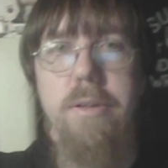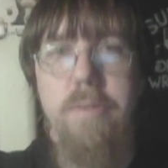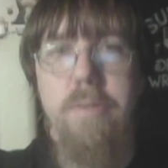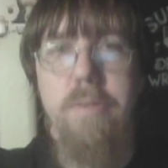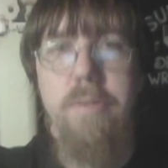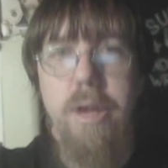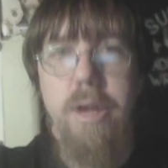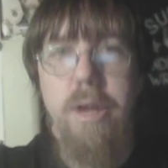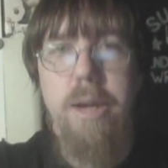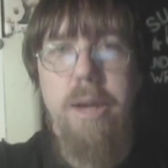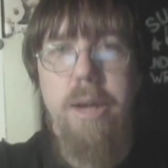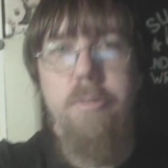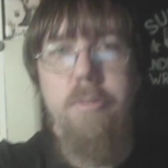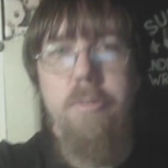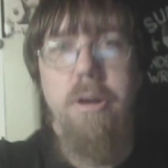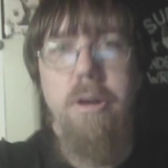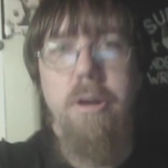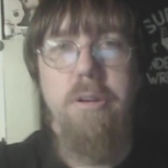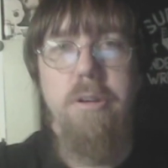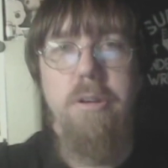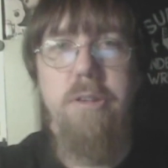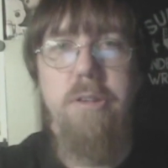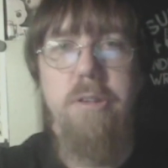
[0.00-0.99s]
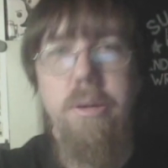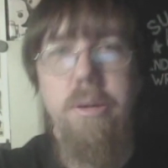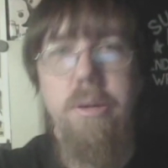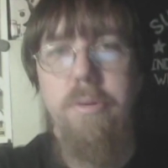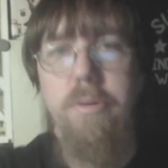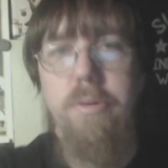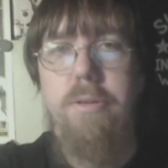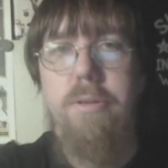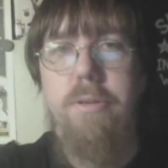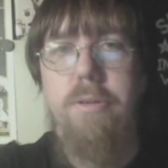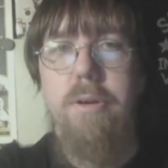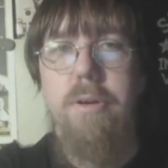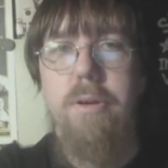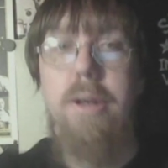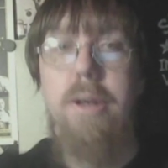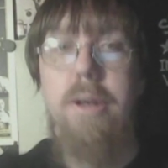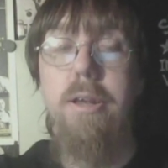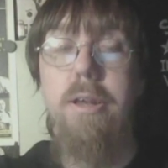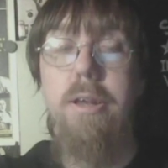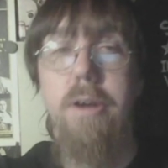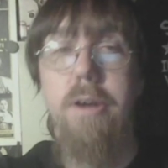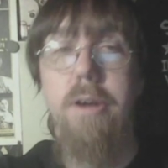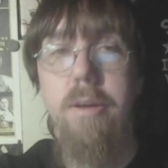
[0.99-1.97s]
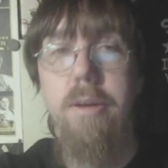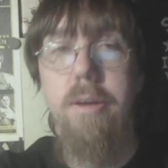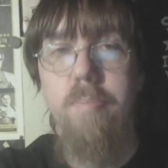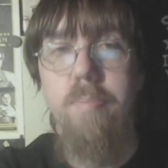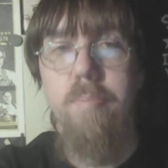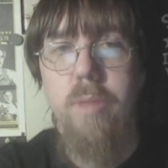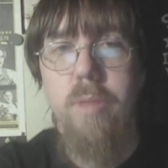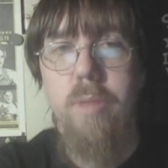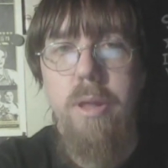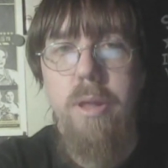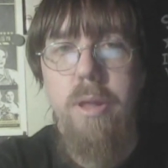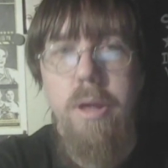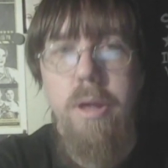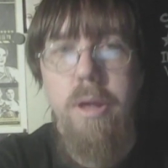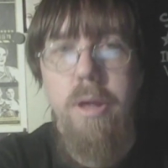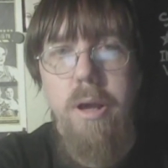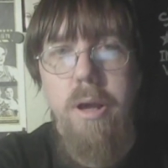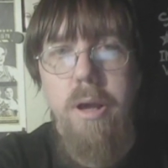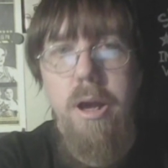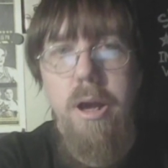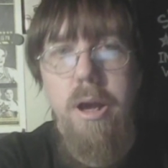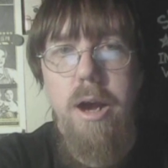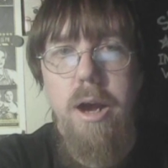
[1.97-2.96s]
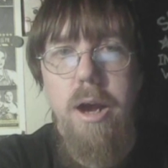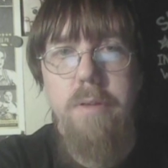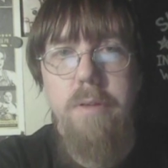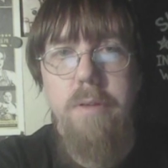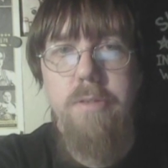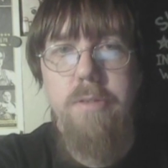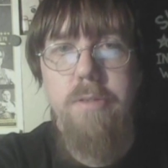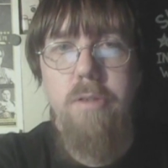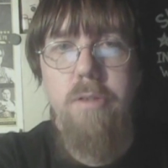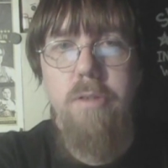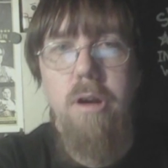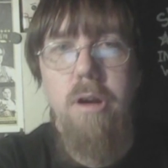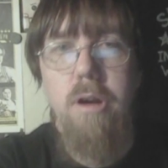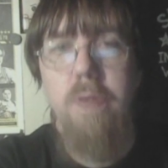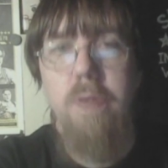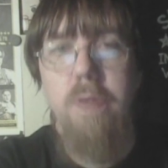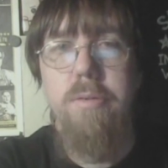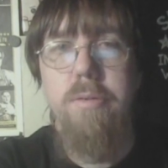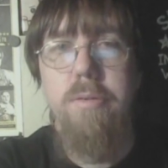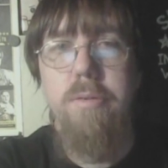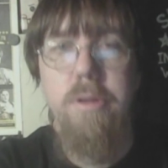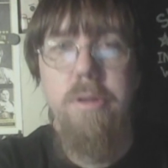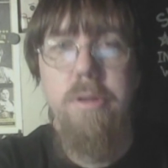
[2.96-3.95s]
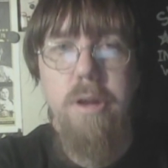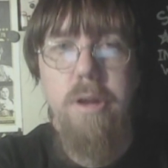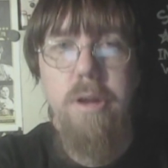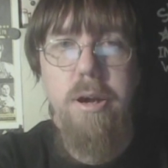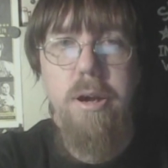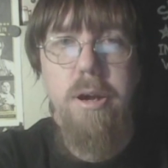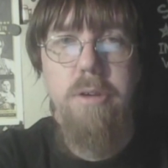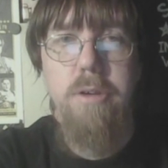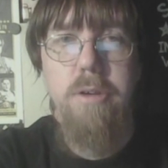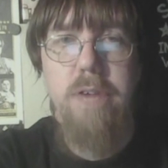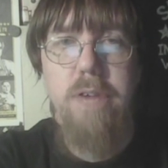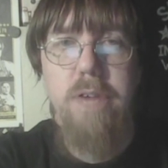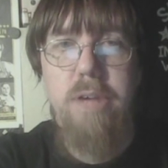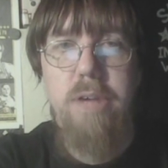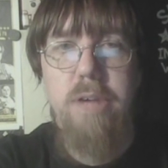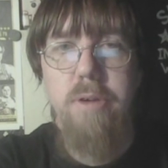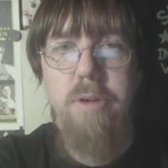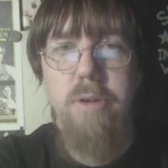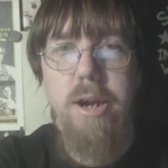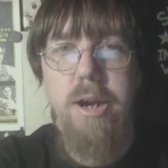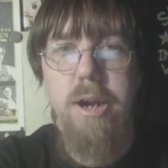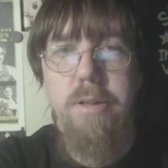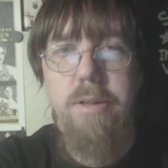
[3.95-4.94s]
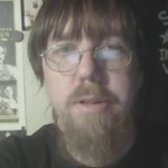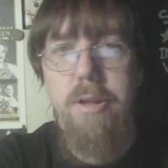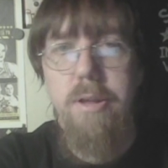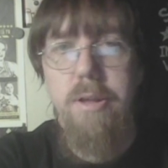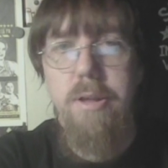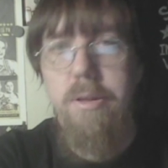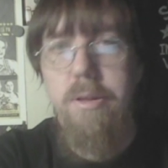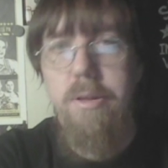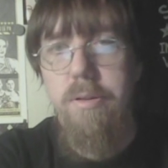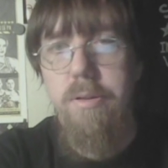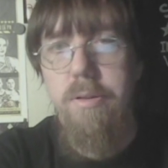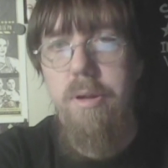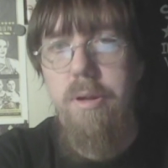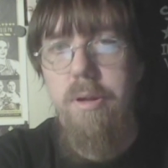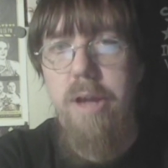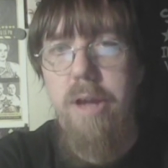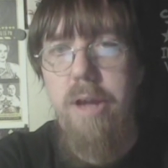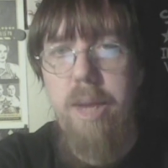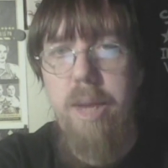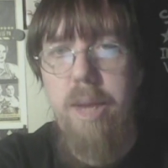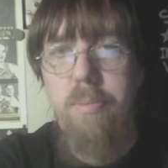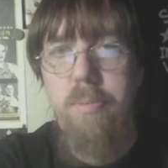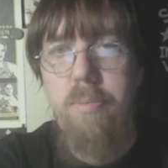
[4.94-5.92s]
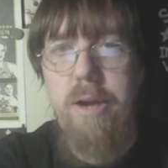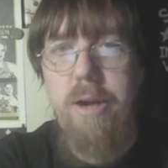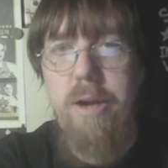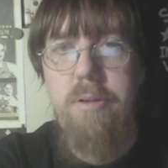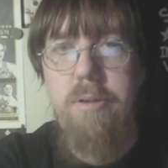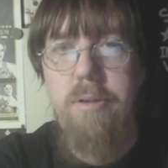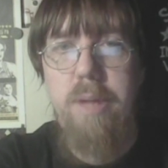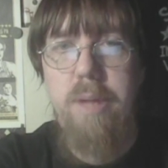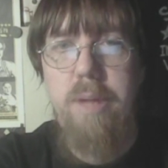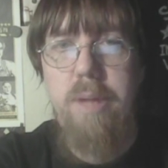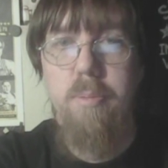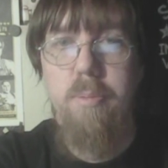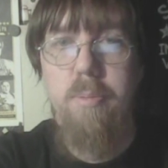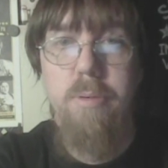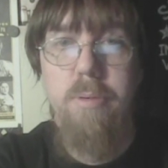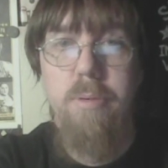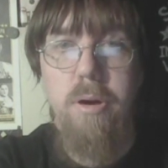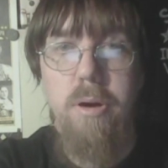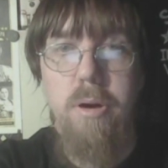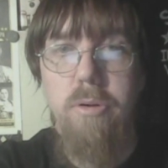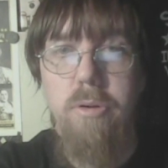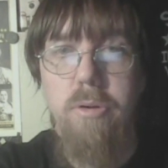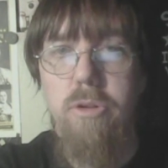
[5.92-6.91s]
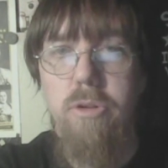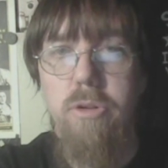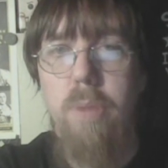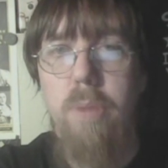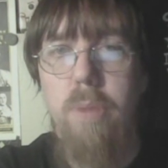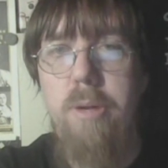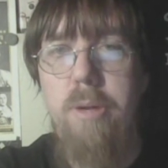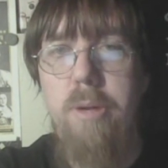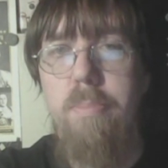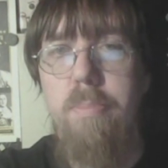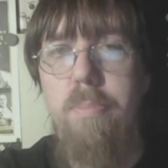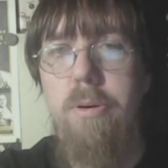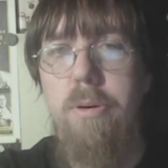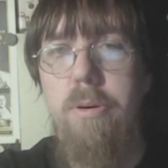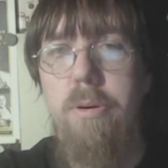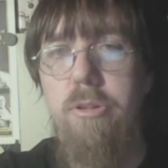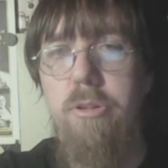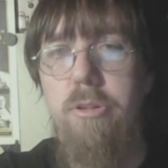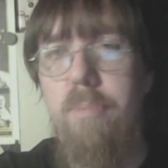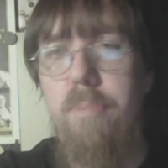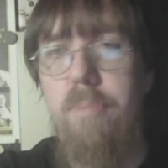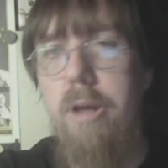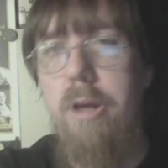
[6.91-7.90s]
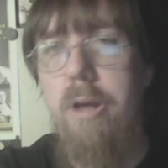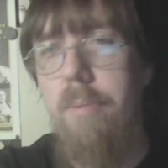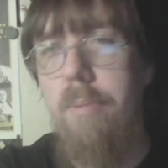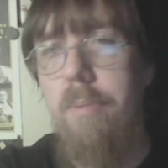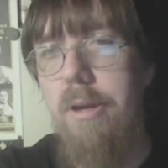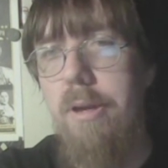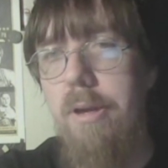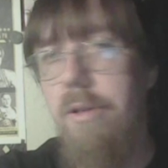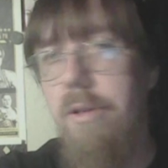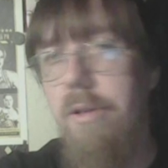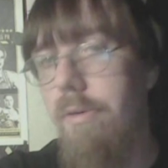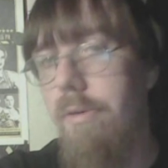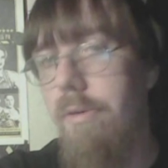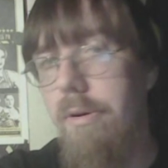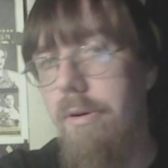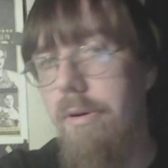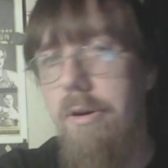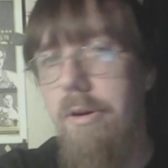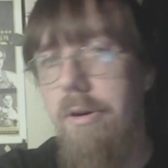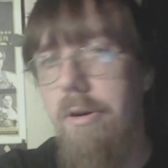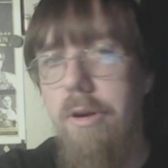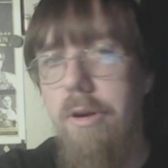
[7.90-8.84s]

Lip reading: I am Charlie G with your Indie Cut. Let's start off with January 18th at Black Label Pro. Nobody puts BLP in the corner.